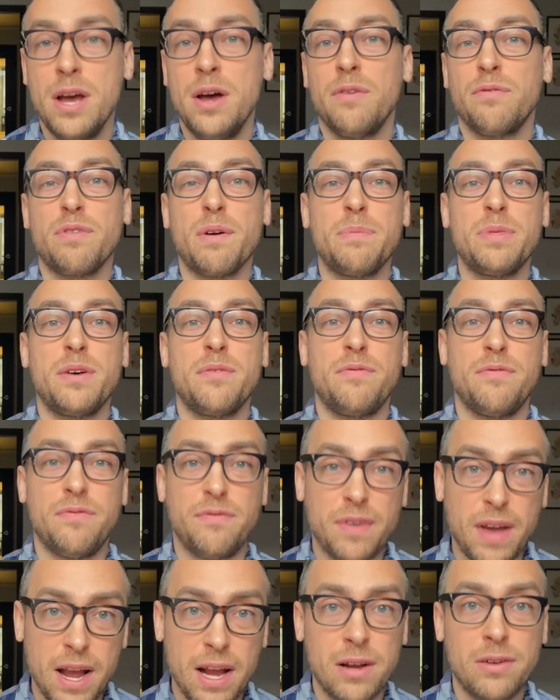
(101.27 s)
from the
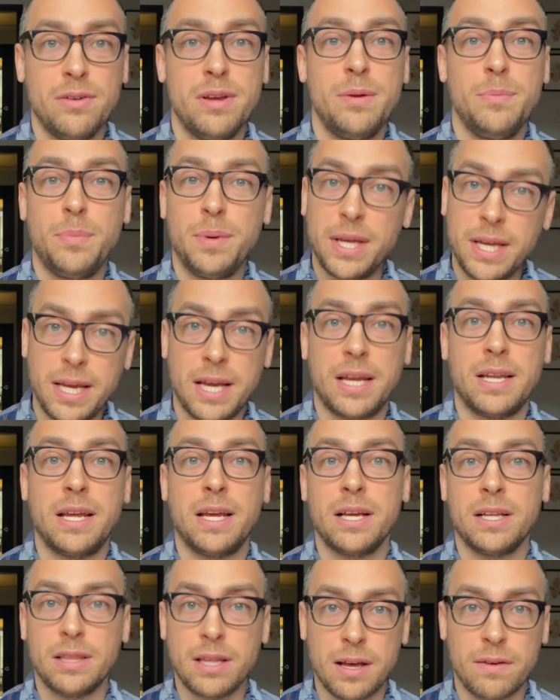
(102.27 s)
very beginning
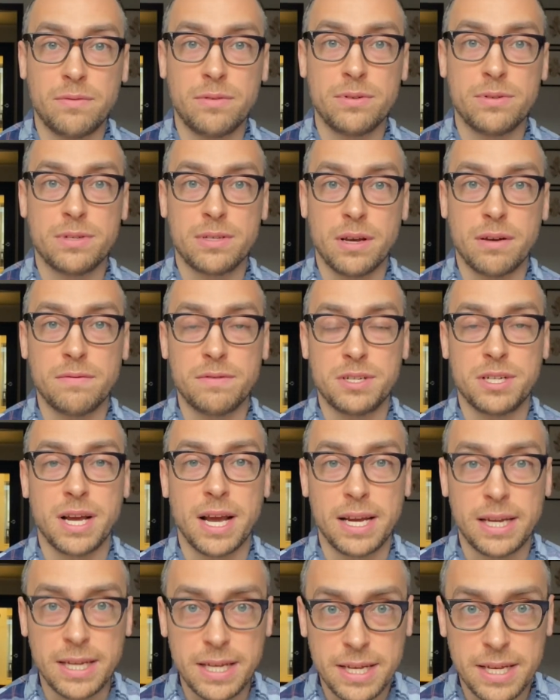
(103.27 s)
levels of
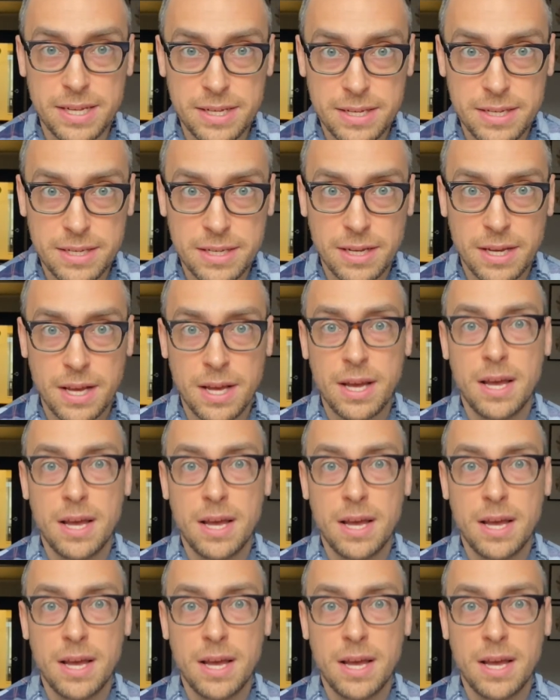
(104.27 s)
Chinese